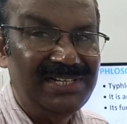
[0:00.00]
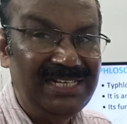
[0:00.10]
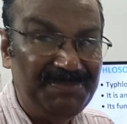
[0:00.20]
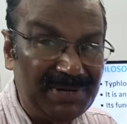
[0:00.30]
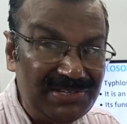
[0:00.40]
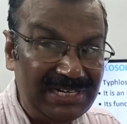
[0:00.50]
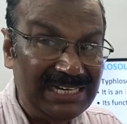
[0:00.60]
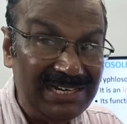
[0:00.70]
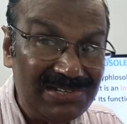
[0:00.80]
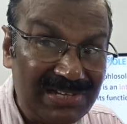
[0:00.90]
see, present
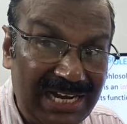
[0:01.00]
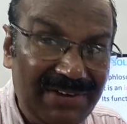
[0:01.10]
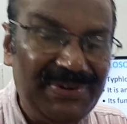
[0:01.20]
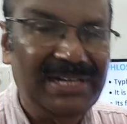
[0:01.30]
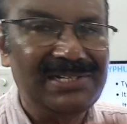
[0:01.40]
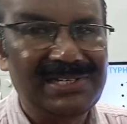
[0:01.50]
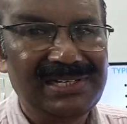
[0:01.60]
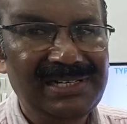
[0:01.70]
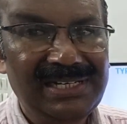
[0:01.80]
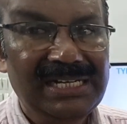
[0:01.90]
inside, friends.
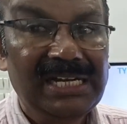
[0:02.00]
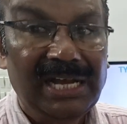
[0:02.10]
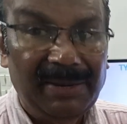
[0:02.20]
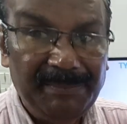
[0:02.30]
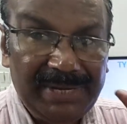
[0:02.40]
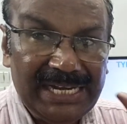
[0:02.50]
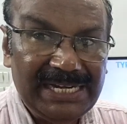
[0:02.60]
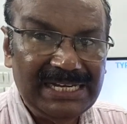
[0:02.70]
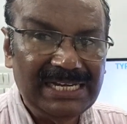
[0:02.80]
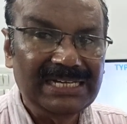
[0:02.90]

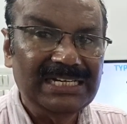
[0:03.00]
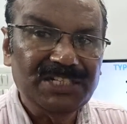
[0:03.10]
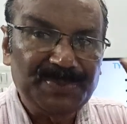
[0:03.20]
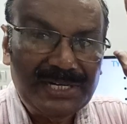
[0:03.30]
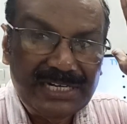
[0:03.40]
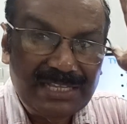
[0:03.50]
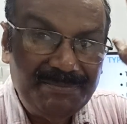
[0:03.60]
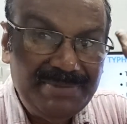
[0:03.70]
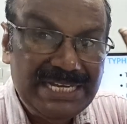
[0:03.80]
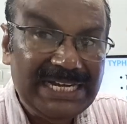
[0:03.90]
Median, it is present in the
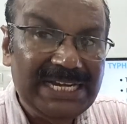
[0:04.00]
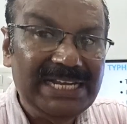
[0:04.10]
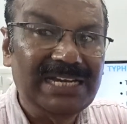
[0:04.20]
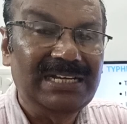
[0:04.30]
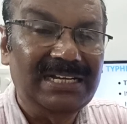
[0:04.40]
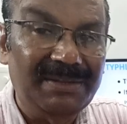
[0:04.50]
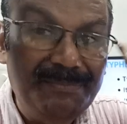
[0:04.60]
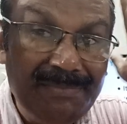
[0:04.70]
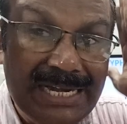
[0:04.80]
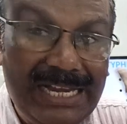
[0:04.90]
median, in the
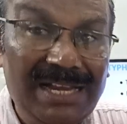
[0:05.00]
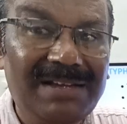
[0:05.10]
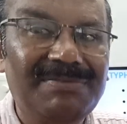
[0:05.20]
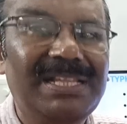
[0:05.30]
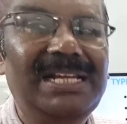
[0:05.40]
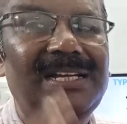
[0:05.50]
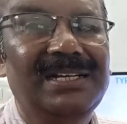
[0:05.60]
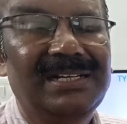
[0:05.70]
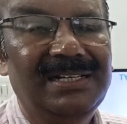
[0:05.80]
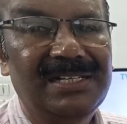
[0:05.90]
middle of the
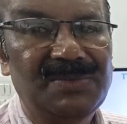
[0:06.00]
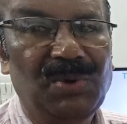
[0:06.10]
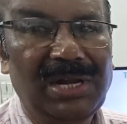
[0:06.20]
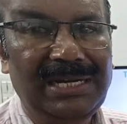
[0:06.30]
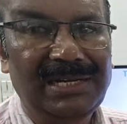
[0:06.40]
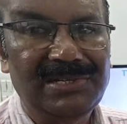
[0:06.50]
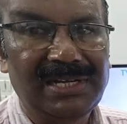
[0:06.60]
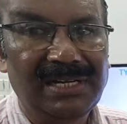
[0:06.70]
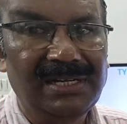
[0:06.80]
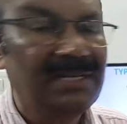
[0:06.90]
small
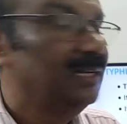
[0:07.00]
intestine.